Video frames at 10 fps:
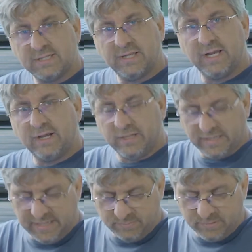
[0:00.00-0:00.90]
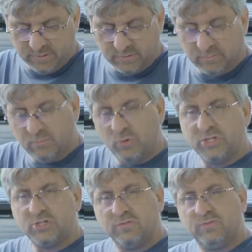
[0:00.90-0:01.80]
layer to keep the
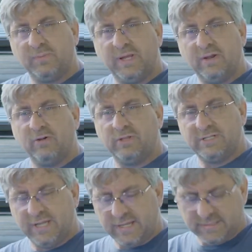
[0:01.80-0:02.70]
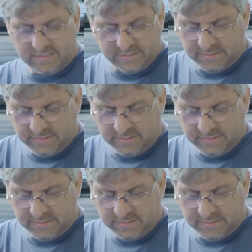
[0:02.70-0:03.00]
moisture from getting under the tent.